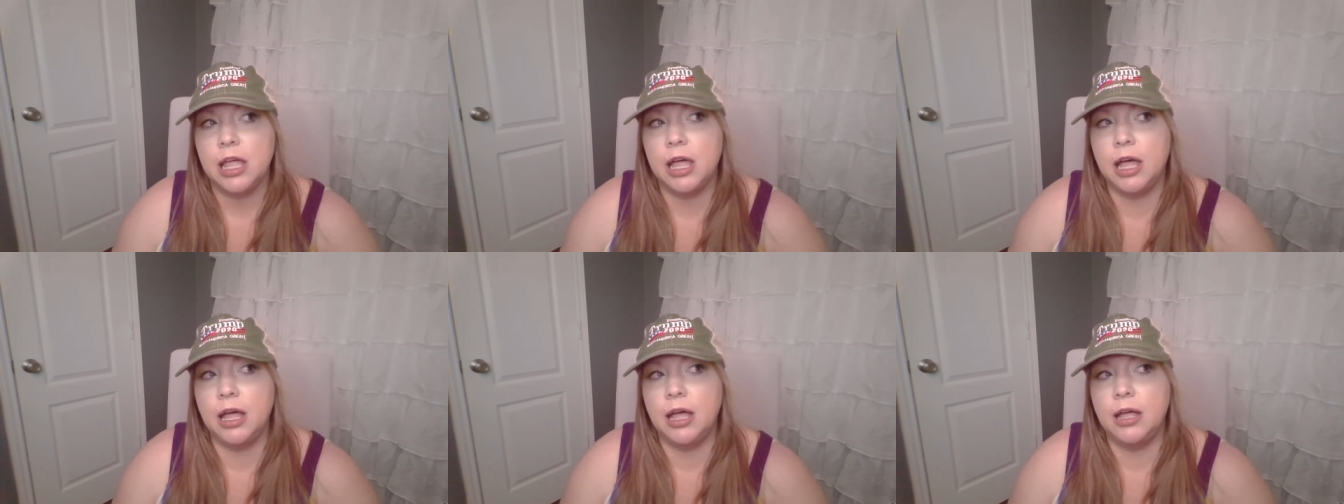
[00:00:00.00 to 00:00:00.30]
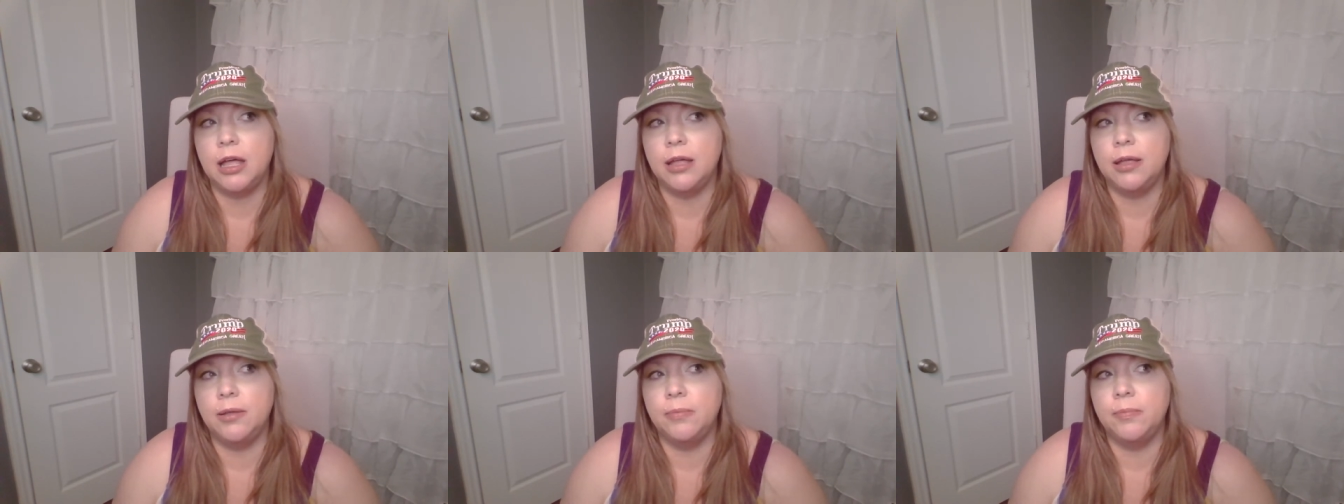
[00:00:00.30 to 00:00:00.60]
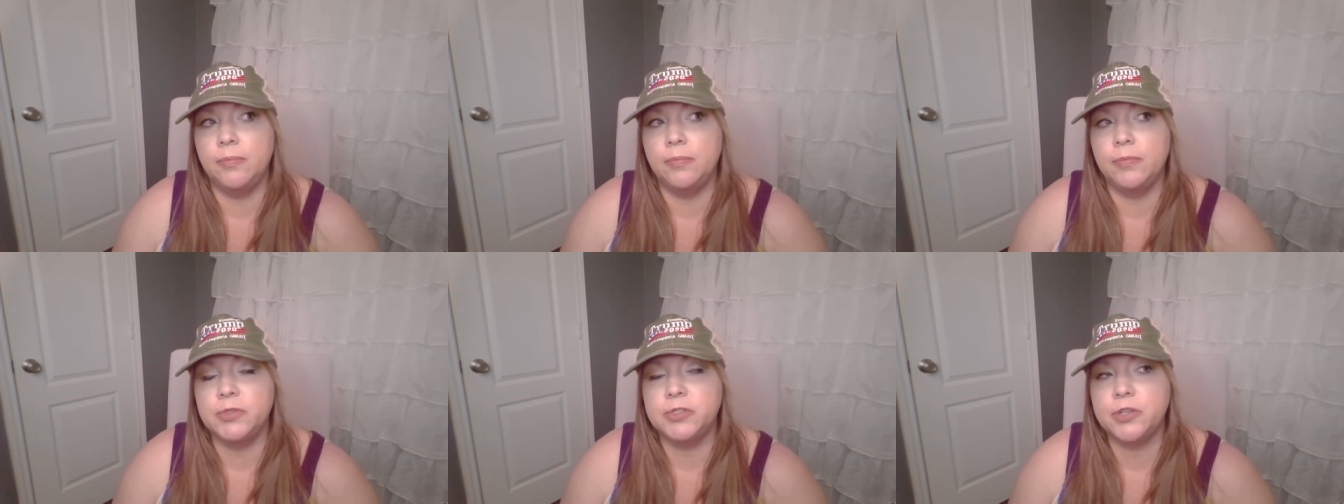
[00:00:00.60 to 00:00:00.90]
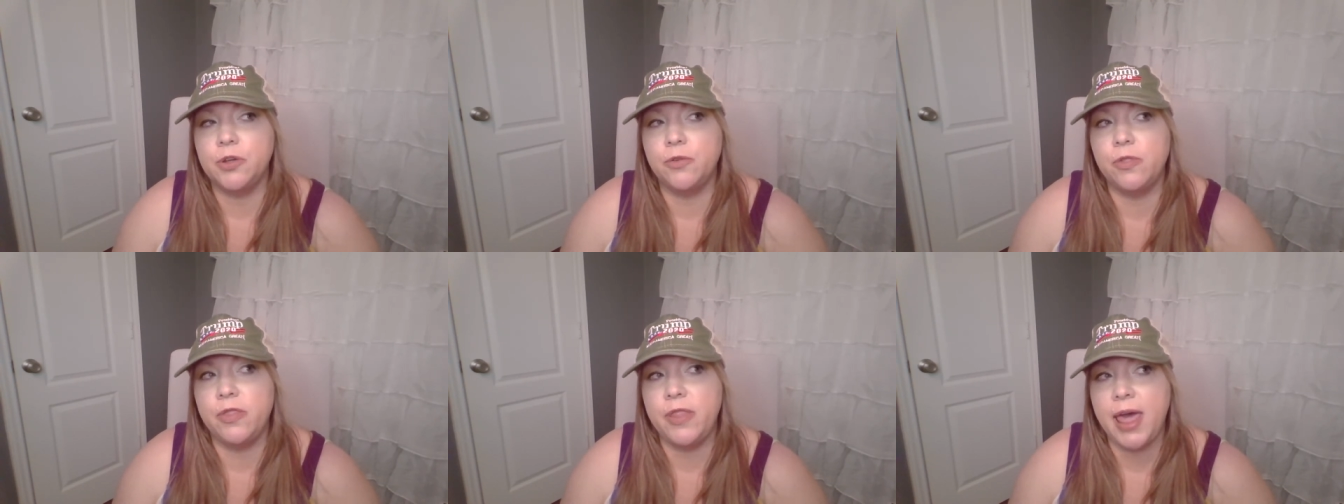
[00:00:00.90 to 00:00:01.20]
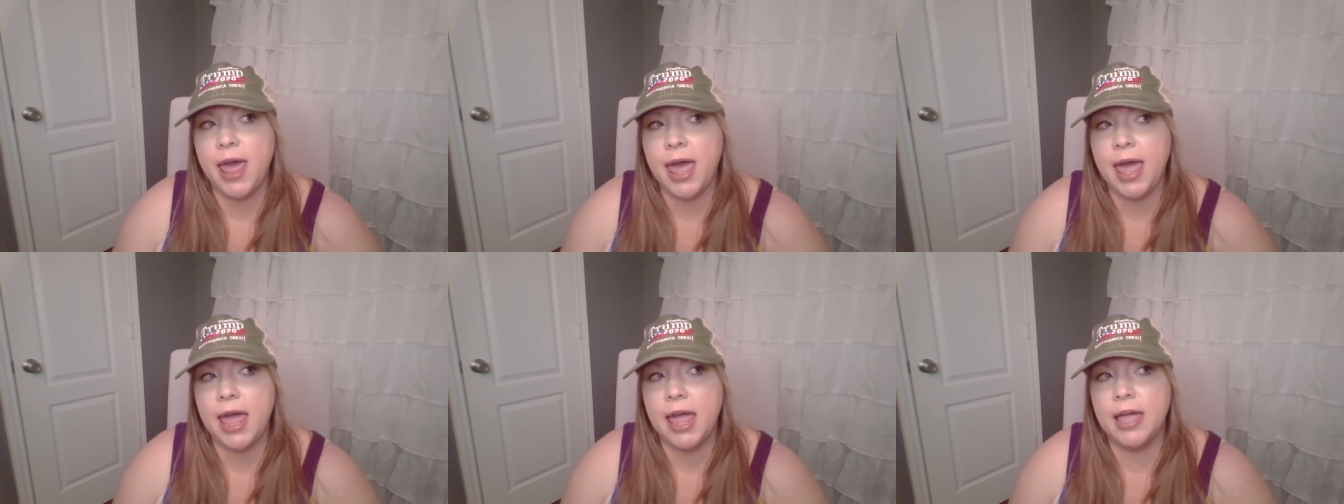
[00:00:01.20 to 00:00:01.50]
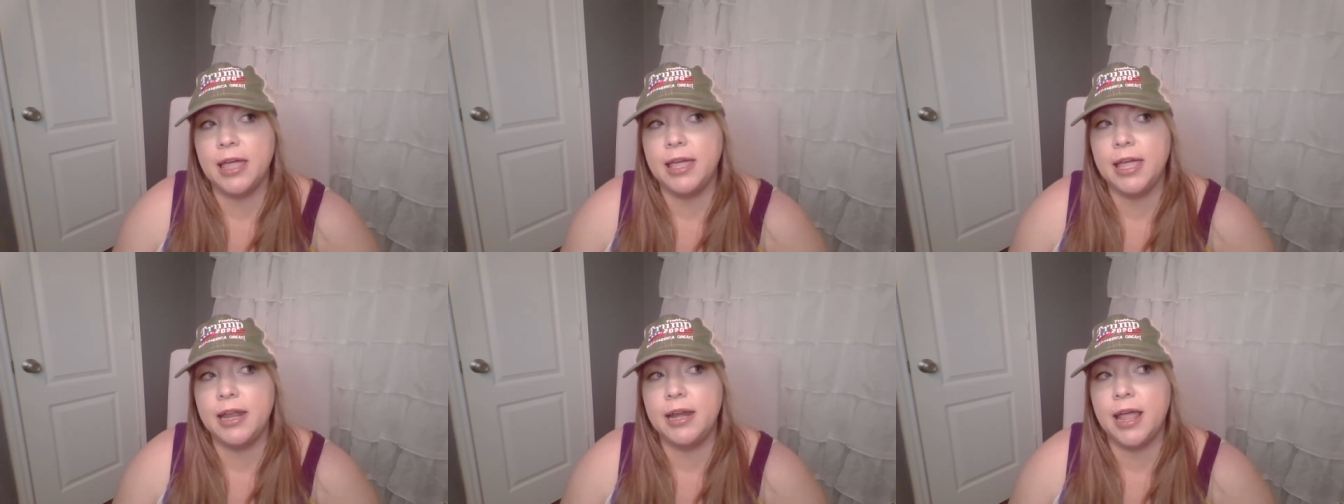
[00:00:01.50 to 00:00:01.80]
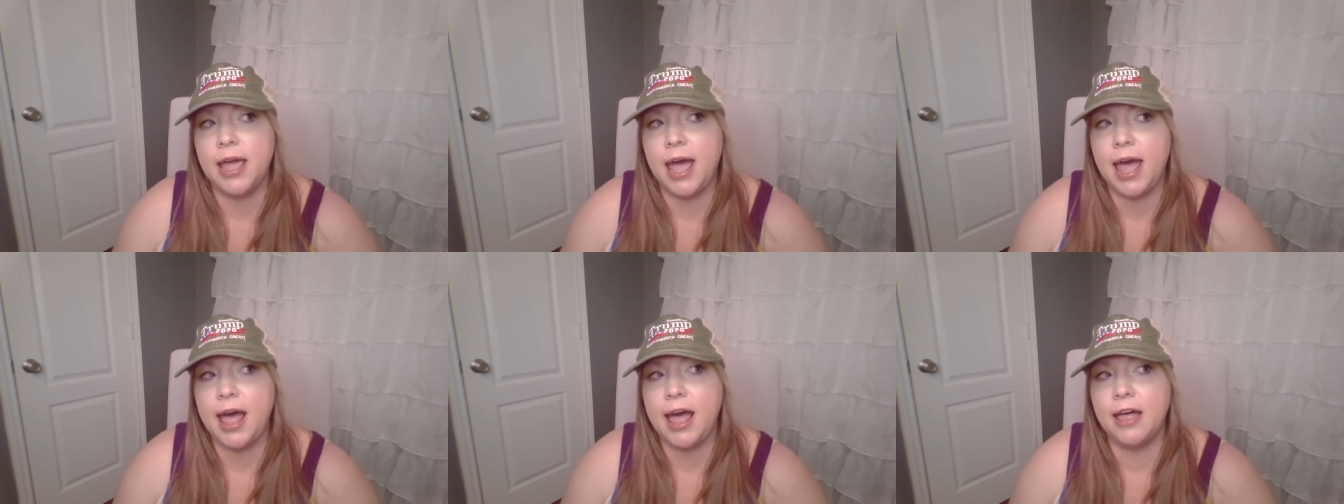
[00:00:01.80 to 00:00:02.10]
um, so they can
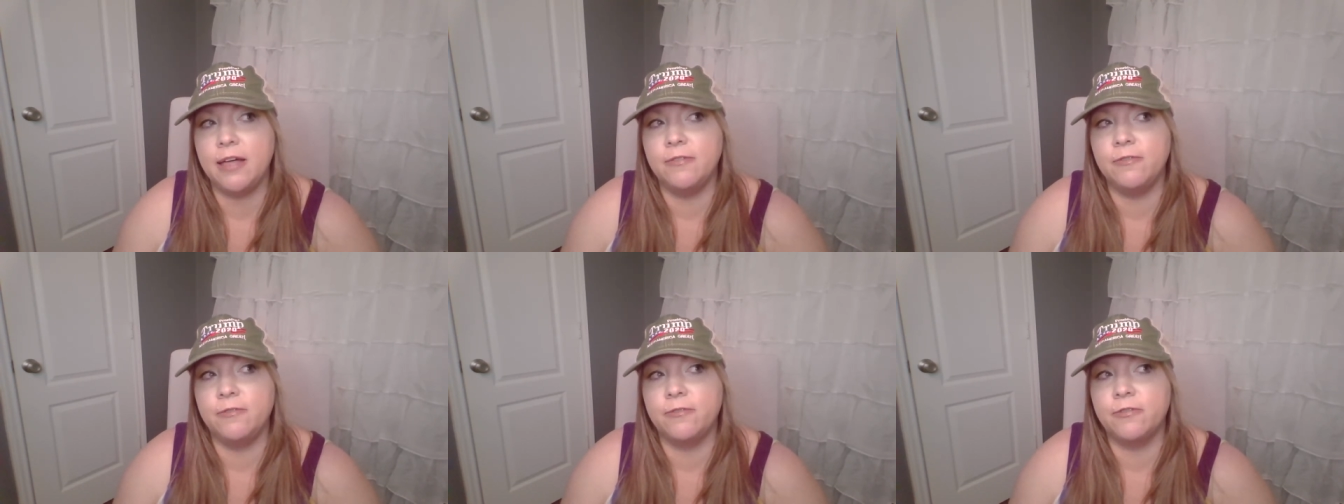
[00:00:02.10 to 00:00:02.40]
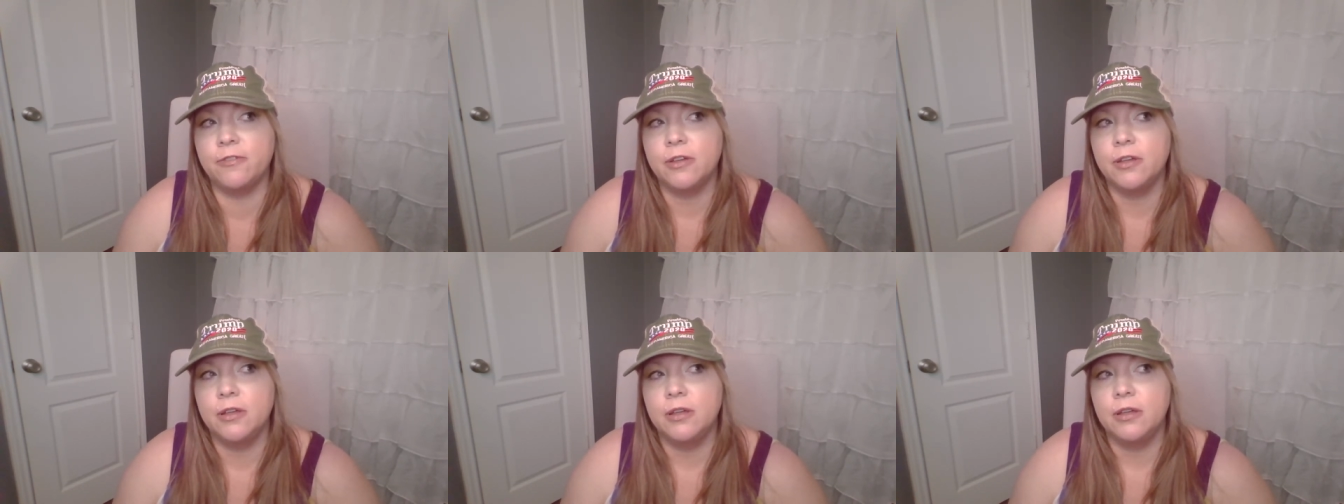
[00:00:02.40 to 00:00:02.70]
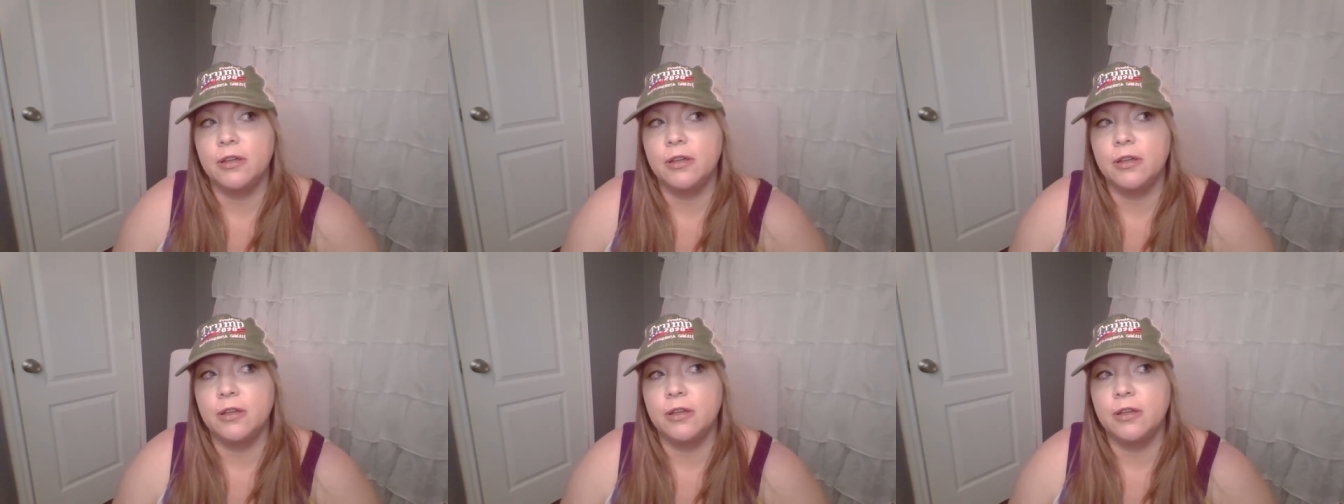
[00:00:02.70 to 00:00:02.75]
have